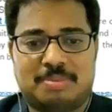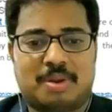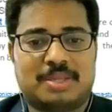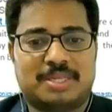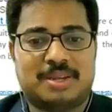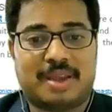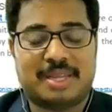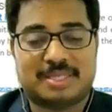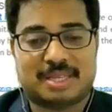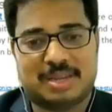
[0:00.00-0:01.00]
project
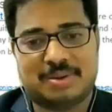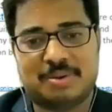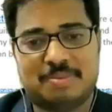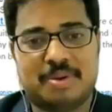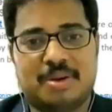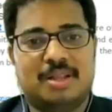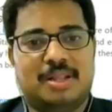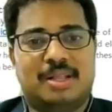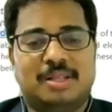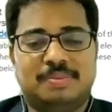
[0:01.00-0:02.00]
guys. I hope
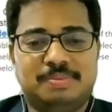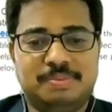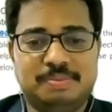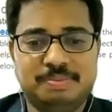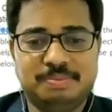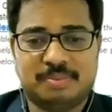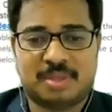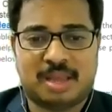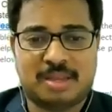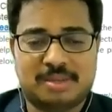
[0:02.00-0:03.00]

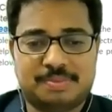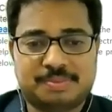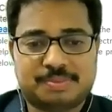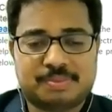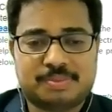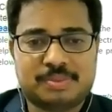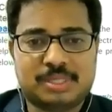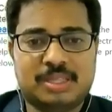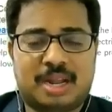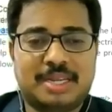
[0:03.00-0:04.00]
the
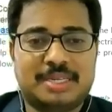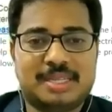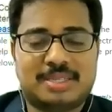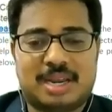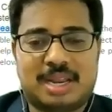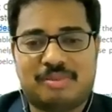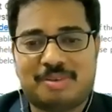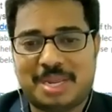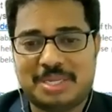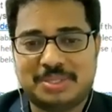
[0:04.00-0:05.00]
the details are
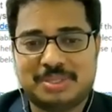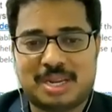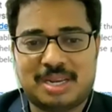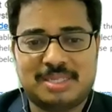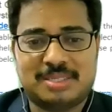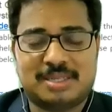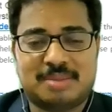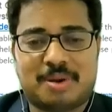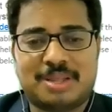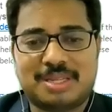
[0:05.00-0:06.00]
informative the list the
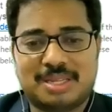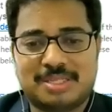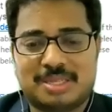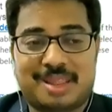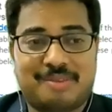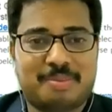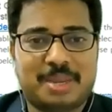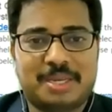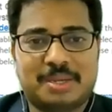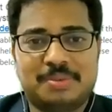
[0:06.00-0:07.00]
project list are
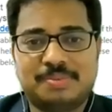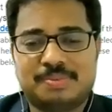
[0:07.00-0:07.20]
informative